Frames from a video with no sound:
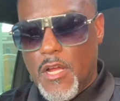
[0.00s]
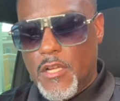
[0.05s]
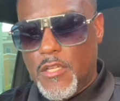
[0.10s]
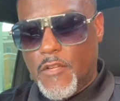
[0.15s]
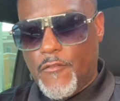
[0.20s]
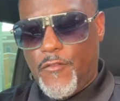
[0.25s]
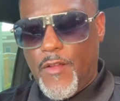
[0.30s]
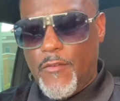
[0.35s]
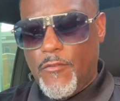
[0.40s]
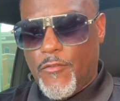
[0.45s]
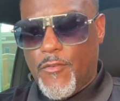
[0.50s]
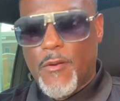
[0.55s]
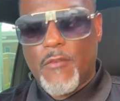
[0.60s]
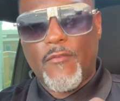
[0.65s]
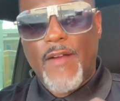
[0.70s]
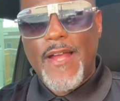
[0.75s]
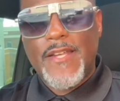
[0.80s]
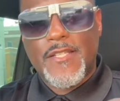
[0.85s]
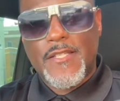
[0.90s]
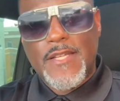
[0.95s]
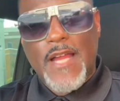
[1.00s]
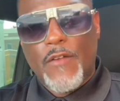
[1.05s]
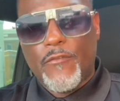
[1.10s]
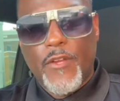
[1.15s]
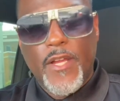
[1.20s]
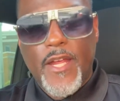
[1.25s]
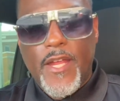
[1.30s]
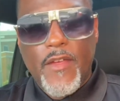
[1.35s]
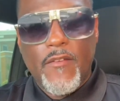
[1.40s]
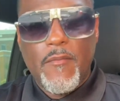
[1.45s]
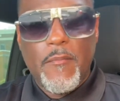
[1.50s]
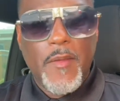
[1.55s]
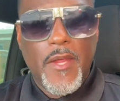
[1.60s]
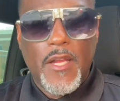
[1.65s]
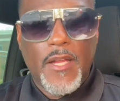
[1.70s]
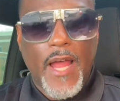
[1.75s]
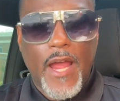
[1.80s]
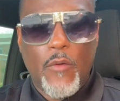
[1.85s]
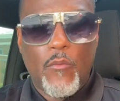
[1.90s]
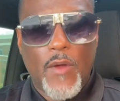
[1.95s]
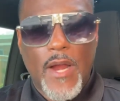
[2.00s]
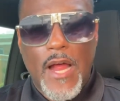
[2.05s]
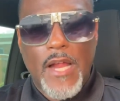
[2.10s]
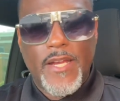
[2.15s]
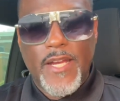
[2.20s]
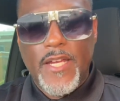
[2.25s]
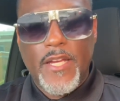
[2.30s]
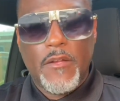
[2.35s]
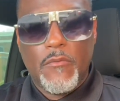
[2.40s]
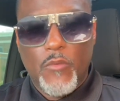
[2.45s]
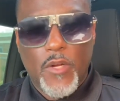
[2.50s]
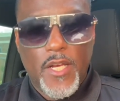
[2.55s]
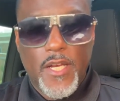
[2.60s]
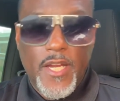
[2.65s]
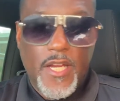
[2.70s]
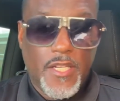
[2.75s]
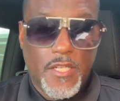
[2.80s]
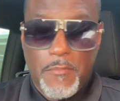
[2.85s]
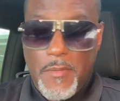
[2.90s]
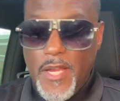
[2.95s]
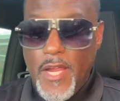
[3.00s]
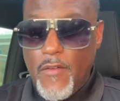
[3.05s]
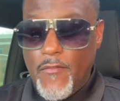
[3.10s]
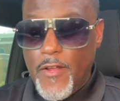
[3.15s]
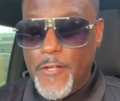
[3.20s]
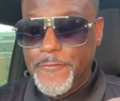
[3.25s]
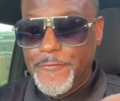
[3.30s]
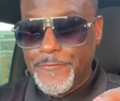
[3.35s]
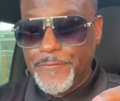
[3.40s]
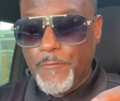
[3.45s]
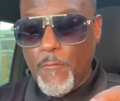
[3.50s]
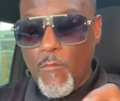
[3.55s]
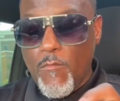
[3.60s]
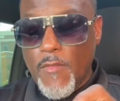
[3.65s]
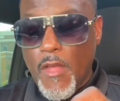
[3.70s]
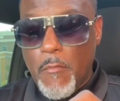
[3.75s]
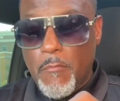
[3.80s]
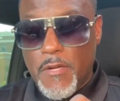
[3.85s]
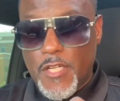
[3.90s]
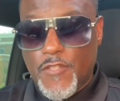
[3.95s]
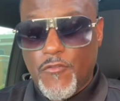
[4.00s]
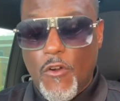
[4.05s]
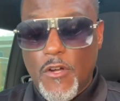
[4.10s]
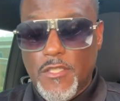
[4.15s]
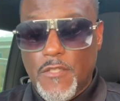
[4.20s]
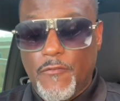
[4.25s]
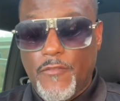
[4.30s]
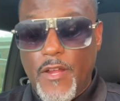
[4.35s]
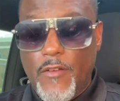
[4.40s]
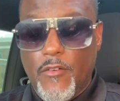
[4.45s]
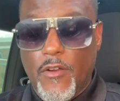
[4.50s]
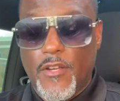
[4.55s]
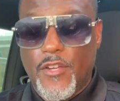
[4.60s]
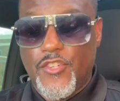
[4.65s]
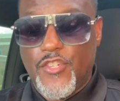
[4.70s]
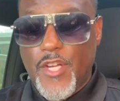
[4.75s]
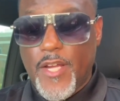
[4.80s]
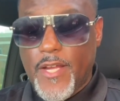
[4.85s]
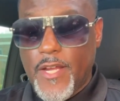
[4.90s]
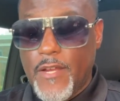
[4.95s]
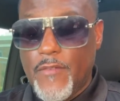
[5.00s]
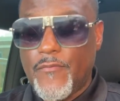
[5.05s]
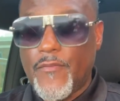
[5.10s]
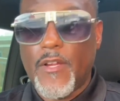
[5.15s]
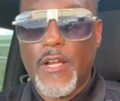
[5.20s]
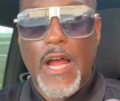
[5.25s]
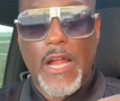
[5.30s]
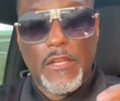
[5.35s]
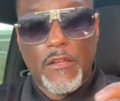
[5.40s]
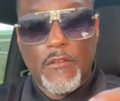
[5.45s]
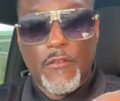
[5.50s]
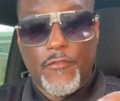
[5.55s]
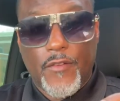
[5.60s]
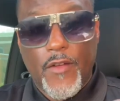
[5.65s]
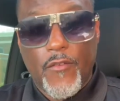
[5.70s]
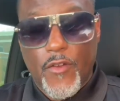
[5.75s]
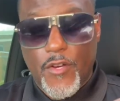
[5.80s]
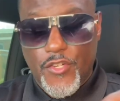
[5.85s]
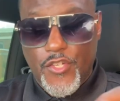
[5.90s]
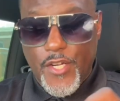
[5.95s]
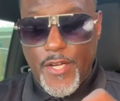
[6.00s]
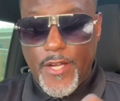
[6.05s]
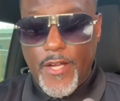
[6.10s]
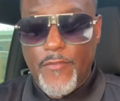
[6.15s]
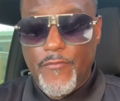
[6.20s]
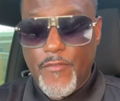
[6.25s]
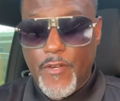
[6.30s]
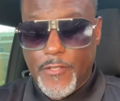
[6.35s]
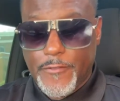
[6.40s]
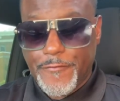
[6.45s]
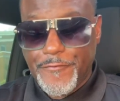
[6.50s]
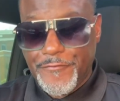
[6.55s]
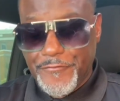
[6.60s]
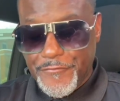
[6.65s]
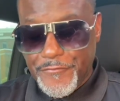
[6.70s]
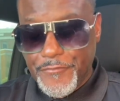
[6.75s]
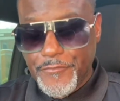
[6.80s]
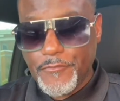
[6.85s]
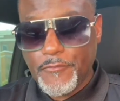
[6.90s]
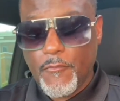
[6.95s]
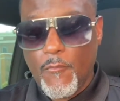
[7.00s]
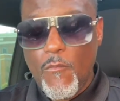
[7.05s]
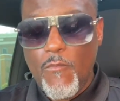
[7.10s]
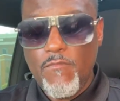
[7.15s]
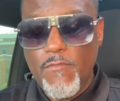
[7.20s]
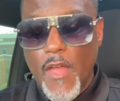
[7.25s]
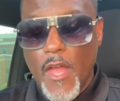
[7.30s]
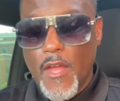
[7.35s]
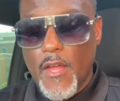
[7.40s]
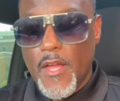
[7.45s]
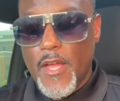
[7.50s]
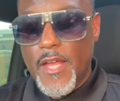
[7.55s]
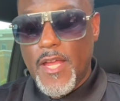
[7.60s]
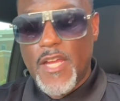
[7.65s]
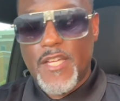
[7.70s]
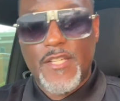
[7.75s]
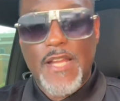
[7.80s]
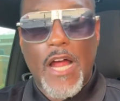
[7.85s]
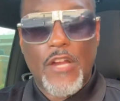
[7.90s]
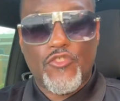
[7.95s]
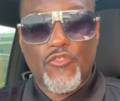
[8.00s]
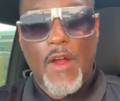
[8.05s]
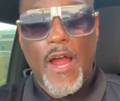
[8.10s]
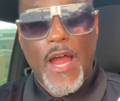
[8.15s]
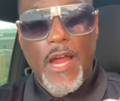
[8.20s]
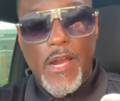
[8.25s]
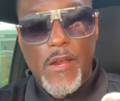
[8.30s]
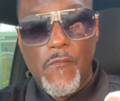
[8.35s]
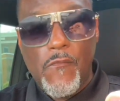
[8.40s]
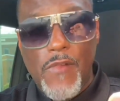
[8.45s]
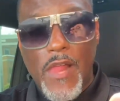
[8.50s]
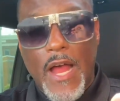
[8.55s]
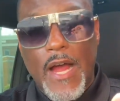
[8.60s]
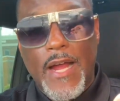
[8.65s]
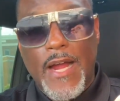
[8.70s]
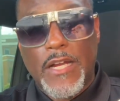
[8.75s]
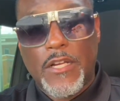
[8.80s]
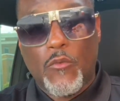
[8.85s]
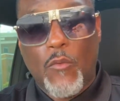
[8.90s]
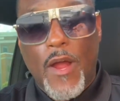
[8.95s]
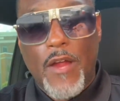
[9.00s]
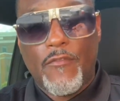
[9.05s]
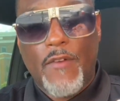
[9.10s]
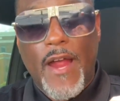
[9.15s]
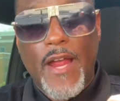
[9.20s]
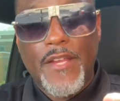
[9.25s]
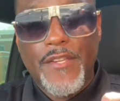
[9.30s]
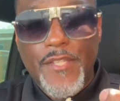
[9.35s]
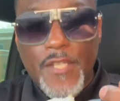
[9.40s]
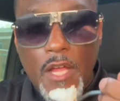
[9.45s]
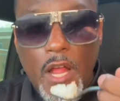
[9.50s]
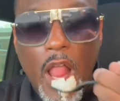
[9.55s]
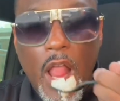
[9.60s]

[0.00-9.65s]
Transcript: the flavor from the rice is not really giving me like what it needs to be given. But as far as the flavor of the chicken, I love the flavor of the chicken. It's not dry. I got the white rice.